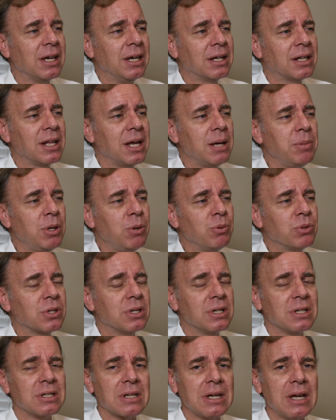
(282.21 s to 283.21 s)
He claimed he was
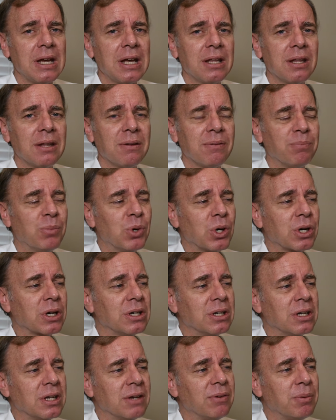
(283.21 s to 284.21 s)
going to scan the book
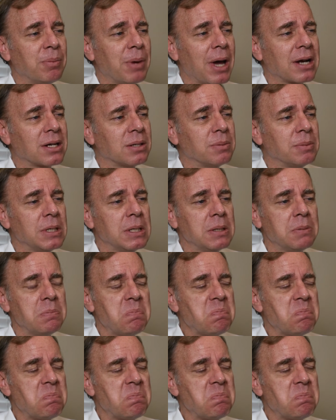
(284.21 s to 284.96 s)
and give it back to me.